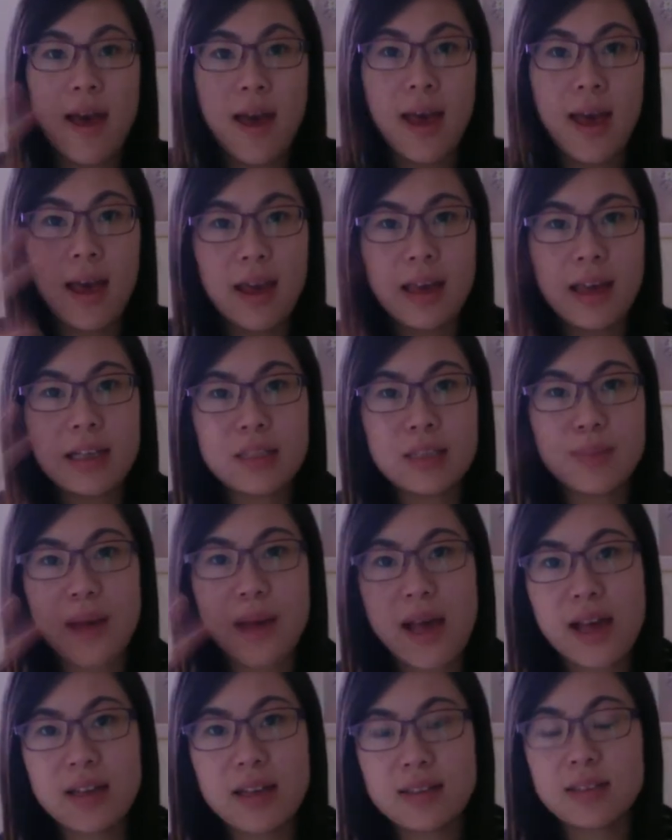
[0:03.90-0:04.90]
Hey, it's
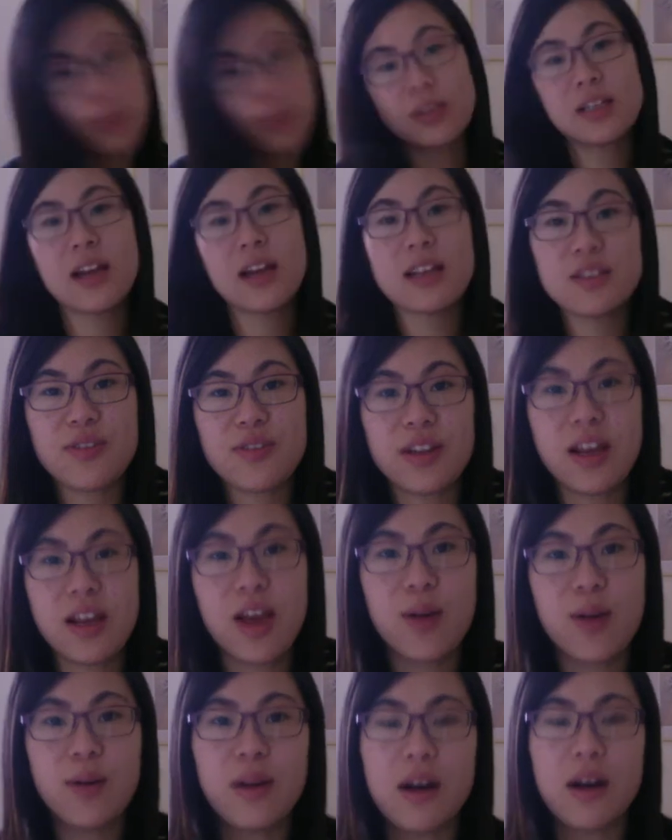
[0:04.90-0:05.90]
Bex. Today's
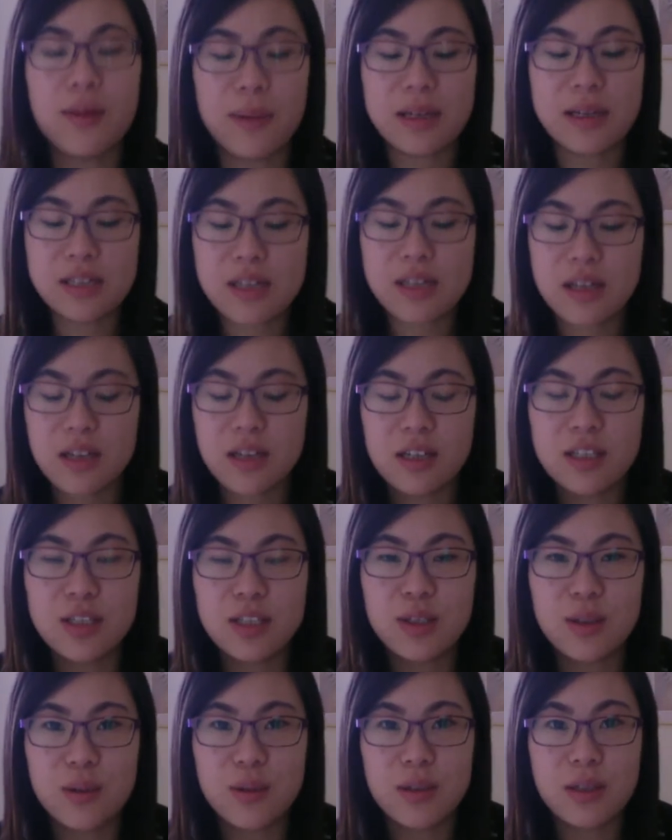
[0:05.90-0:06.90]
video I'm actually going to
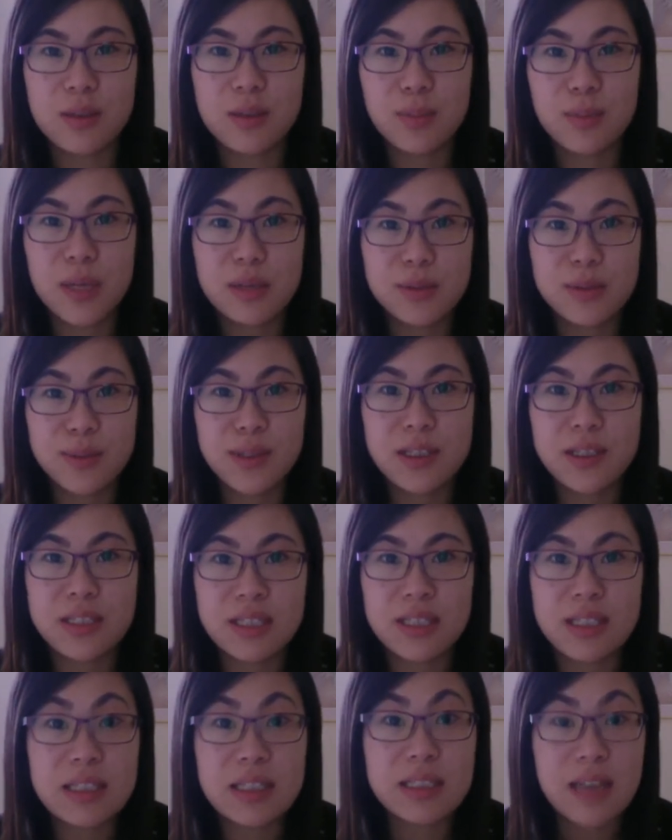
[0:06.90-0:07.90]
do the
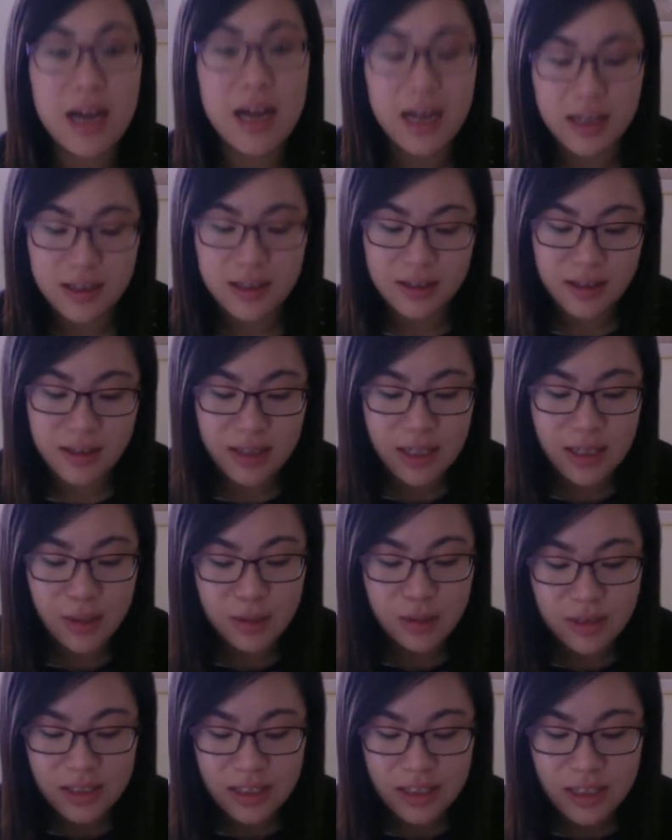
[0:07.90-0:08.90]
Bubzbeauty tag, the
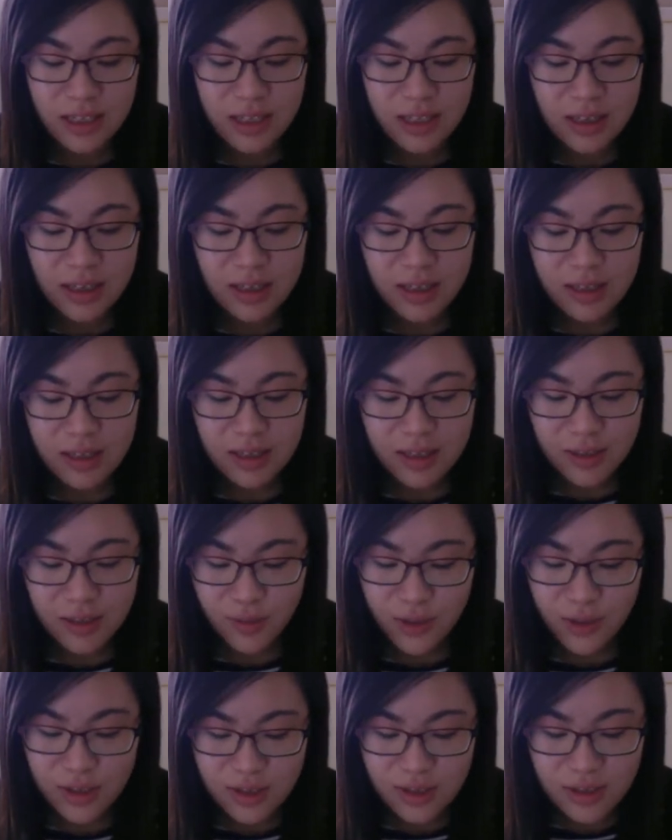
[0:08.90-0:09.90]
guilty
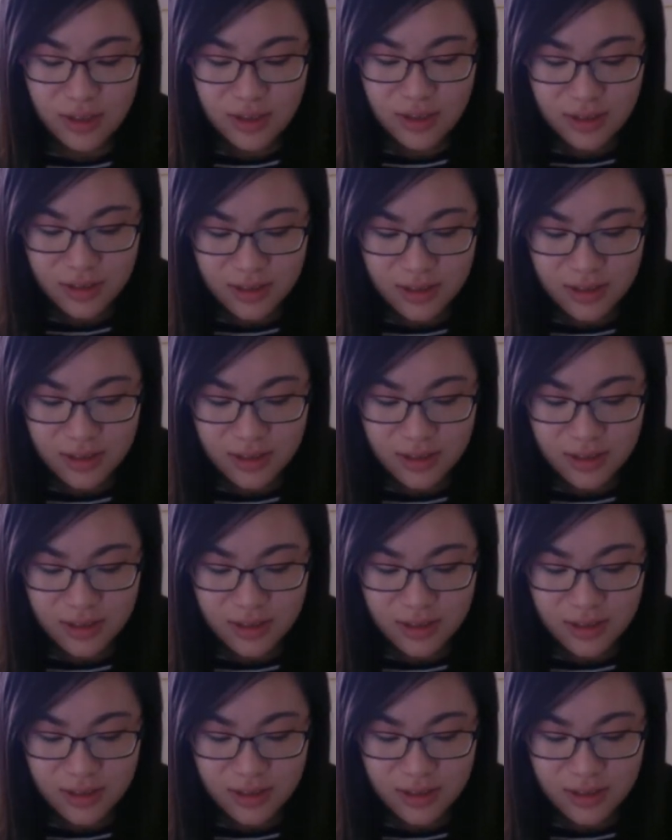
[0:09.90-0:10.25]
confessions.